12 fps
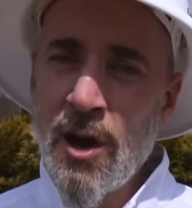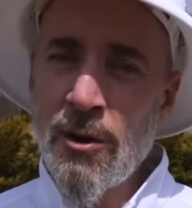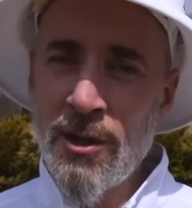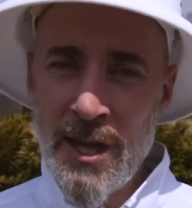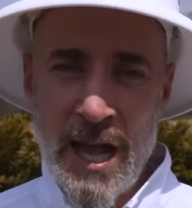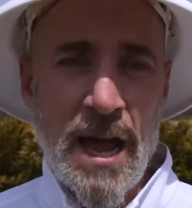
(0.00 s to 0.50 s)
are
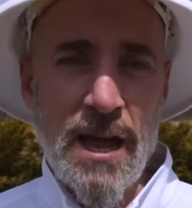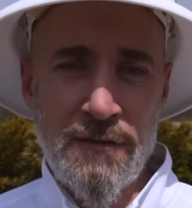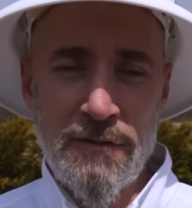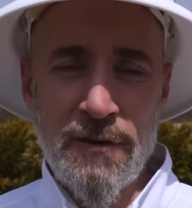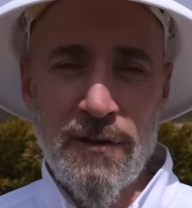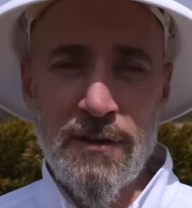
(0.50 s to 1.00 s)

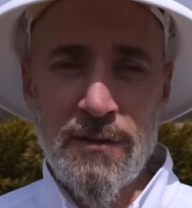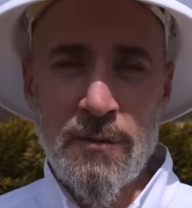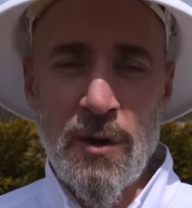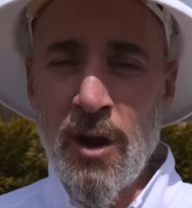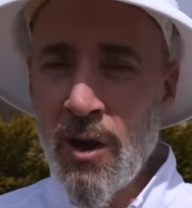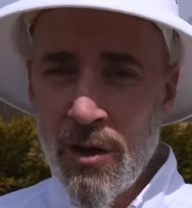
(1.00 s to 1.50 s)
alive.
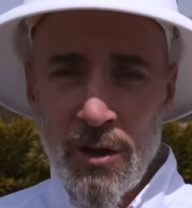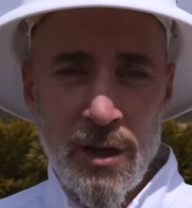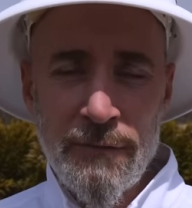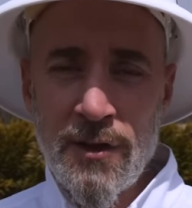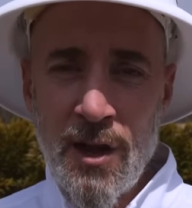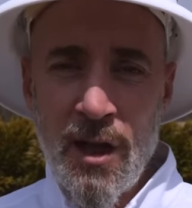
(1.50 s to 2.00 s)
All
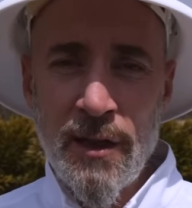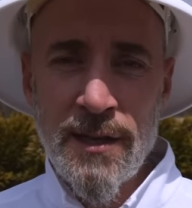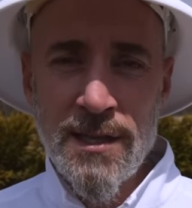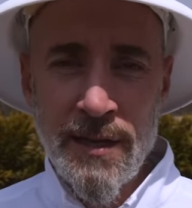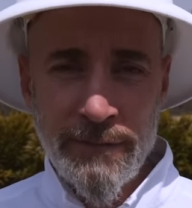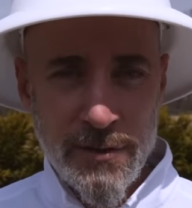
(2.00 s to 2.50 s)
of the
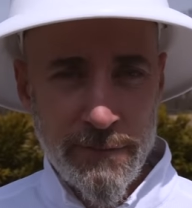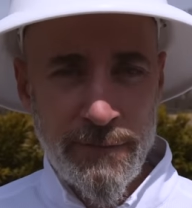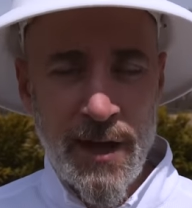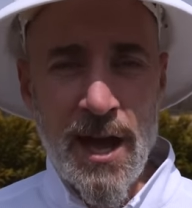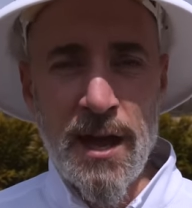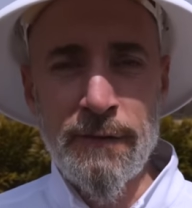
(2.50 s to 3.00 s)
colonies have
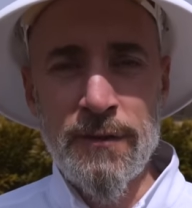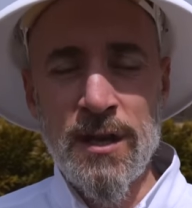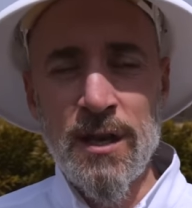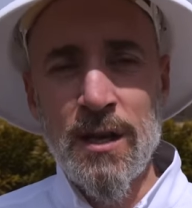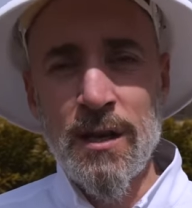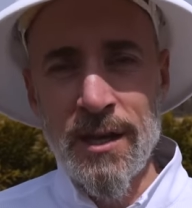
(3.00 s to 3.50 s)
survived
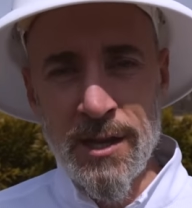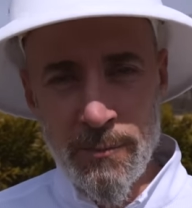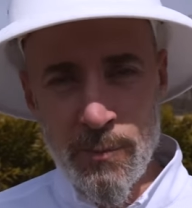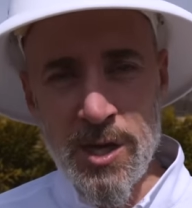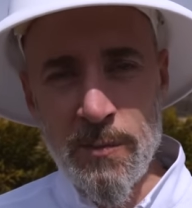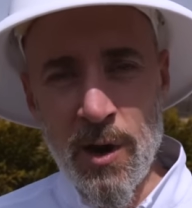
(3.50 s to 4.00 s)
in the
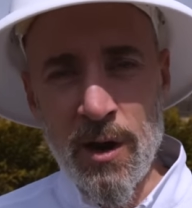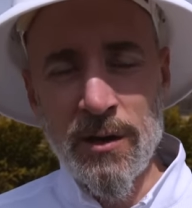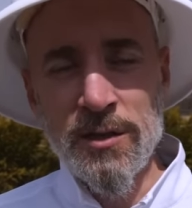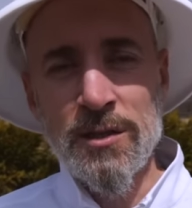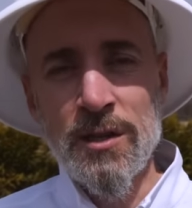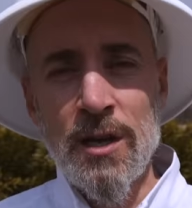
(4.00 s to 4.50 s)
bee
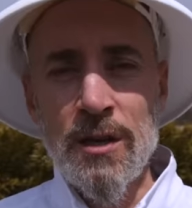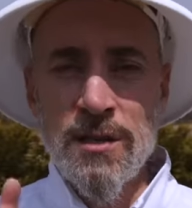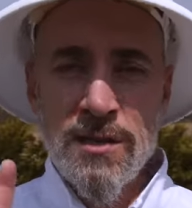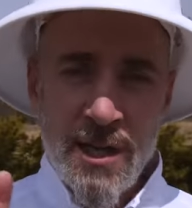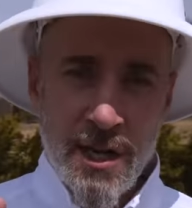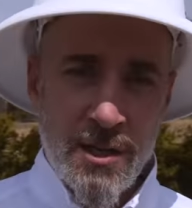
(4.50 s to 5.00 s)
barns,
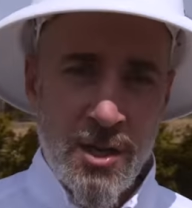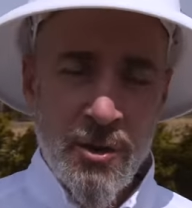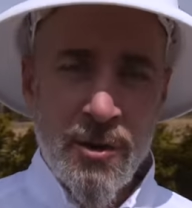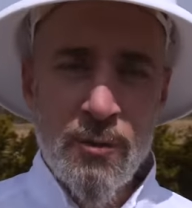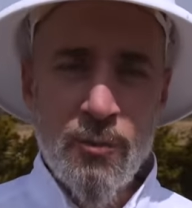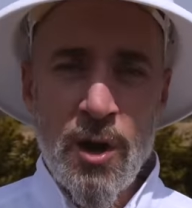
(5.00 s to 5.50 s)
second
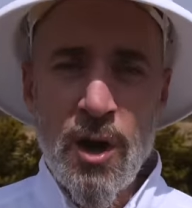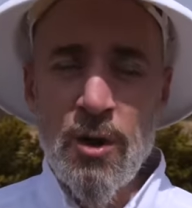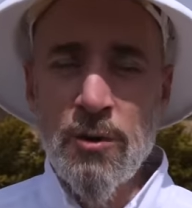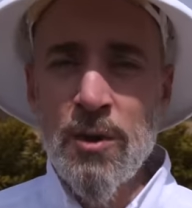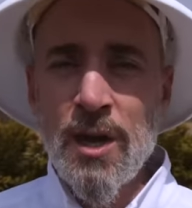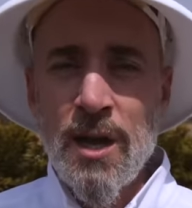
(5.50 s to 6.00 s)
year in a
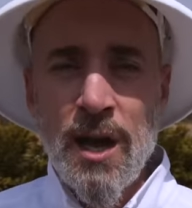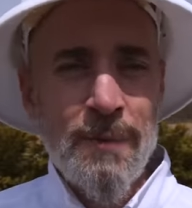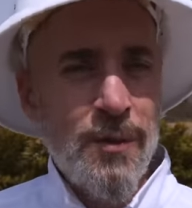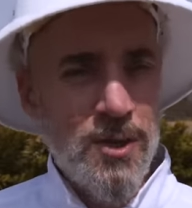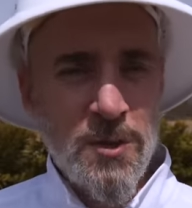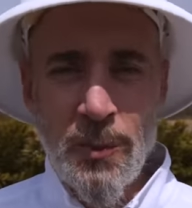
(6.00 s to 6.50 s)
row.
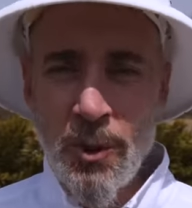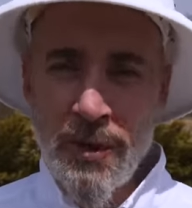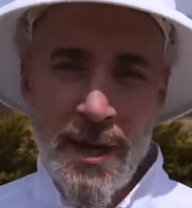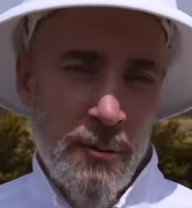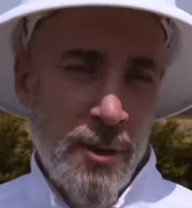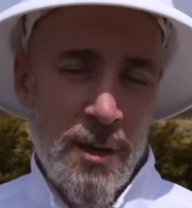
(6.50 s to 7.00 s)
I'm gonna
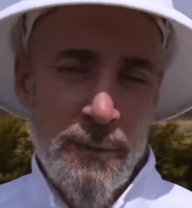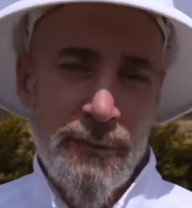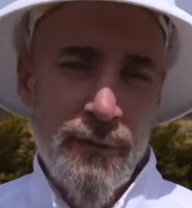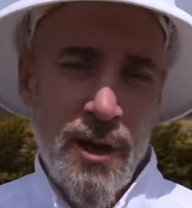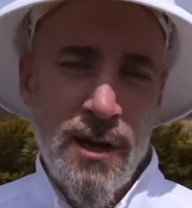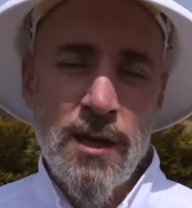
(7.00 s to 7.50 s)
spoil that right up
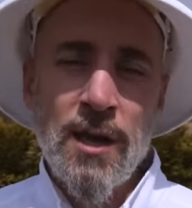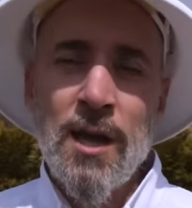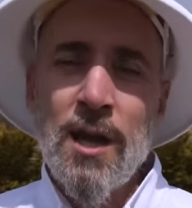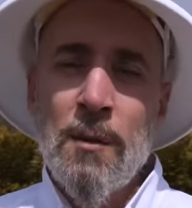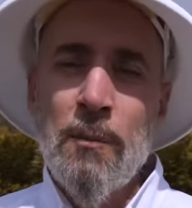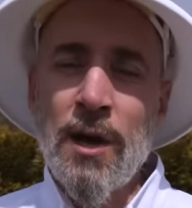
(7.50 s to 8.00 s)
front,
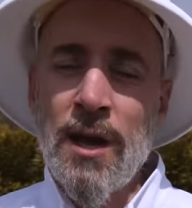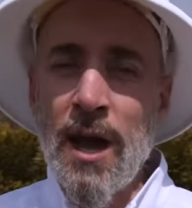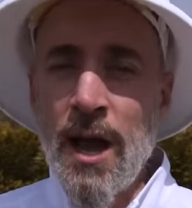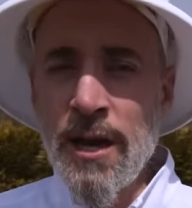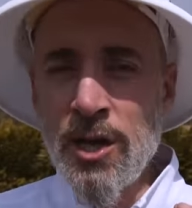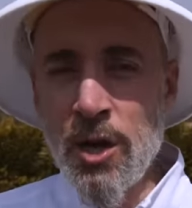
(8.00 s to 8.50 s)
but
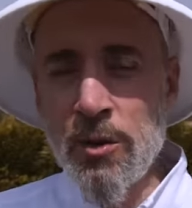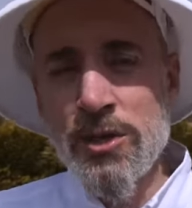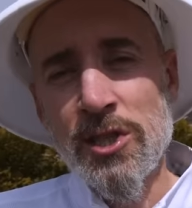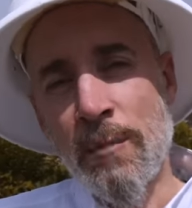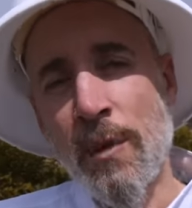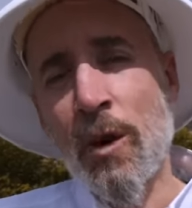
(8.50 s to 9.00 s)
I know
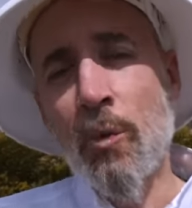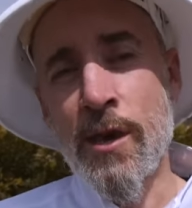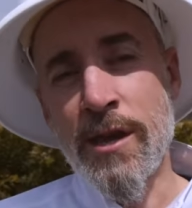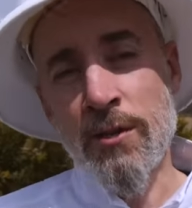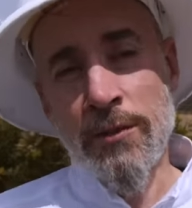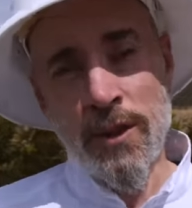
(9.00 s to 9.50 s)
some are
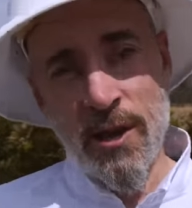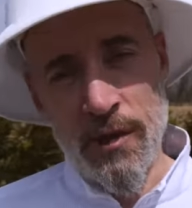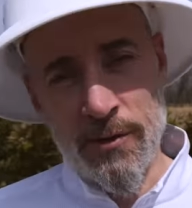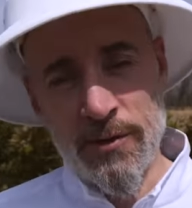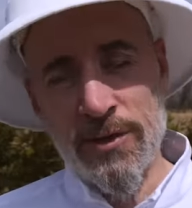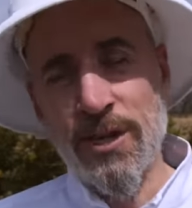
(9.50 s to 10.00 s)
weaker than
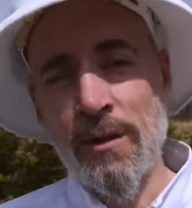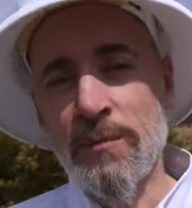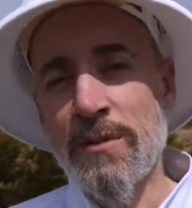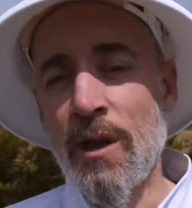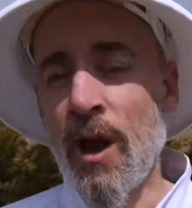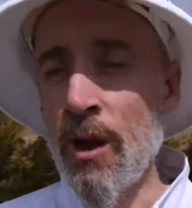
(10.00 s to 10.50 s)
others.
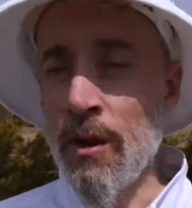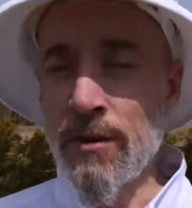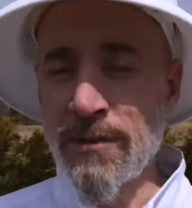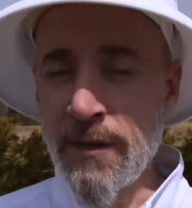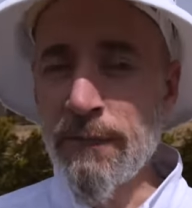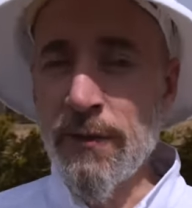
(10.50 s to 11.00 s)
Some
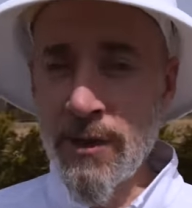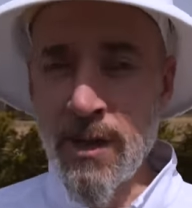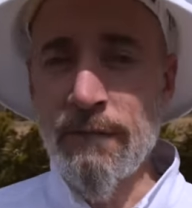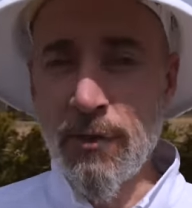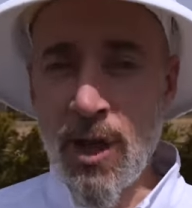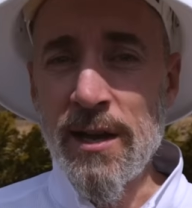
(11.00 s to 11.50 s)
are definitely
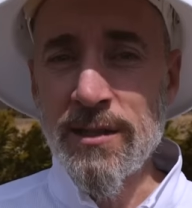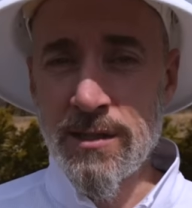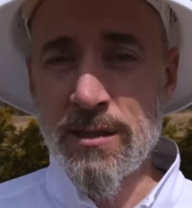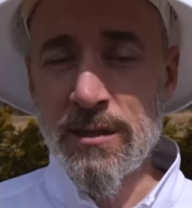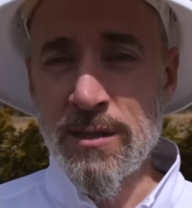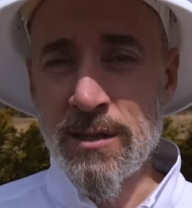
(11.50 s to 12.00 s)
have
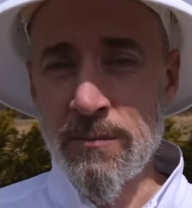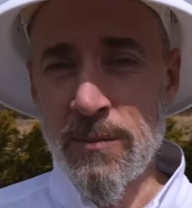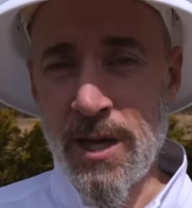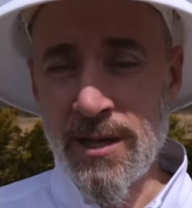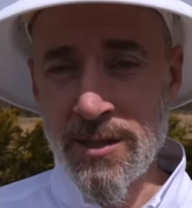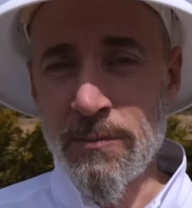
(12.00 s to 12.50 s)
lost
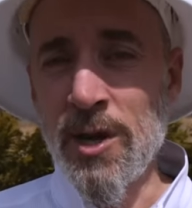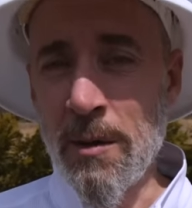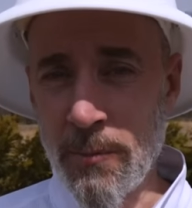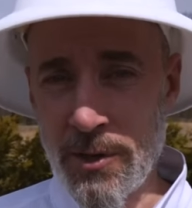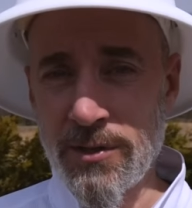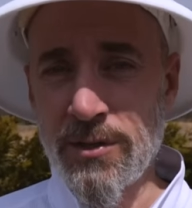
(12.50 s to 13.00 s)
some, uh, some
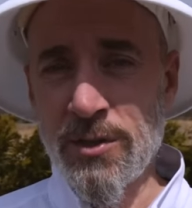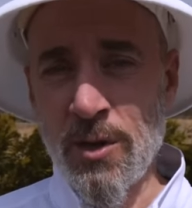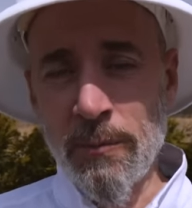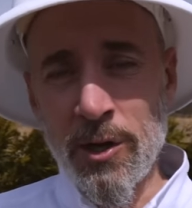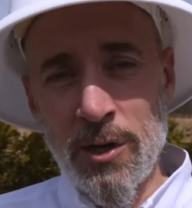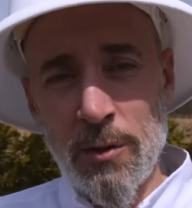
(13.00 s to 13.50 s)
numbers. So
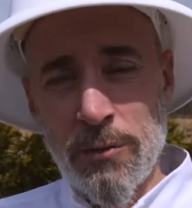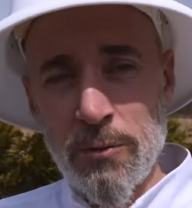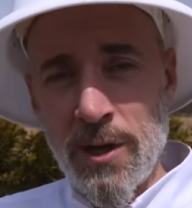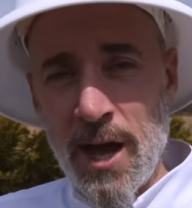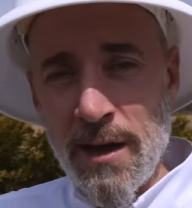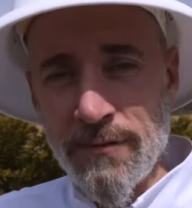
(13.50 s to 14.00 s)
I'm gonna go
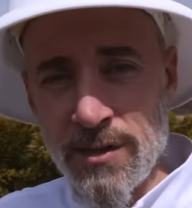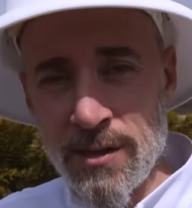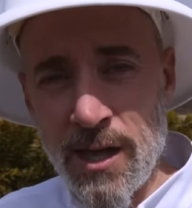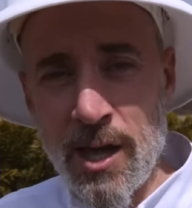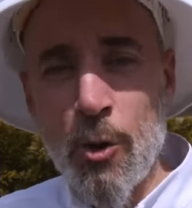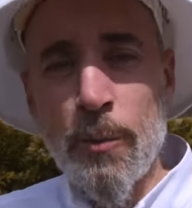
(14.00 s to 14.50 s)
through the hives
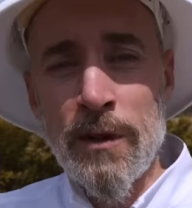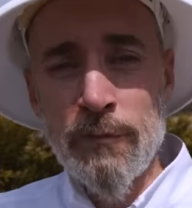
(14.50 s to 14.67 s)
today, open